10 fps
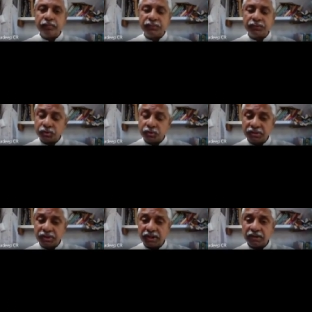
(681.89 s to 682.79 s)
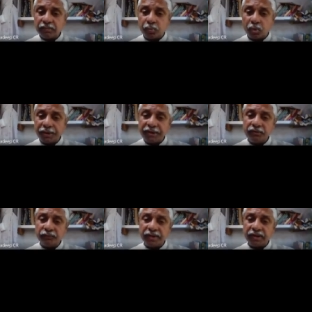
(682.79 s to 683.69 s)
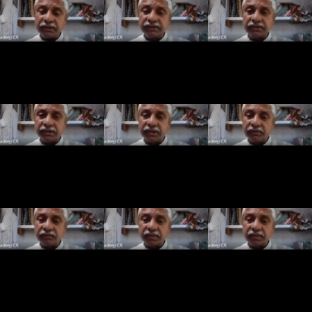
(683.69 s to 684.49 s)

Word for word: show that the point where this curve